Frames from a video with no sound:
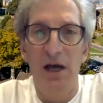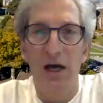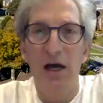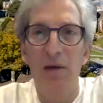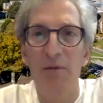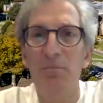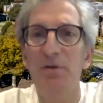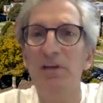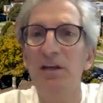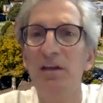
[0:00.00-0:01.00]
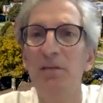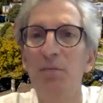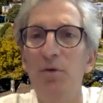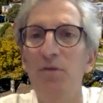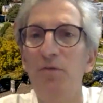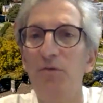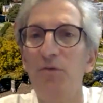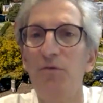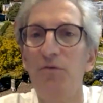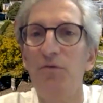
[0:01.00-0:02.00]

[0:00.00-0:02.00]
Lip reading: It's particularly important for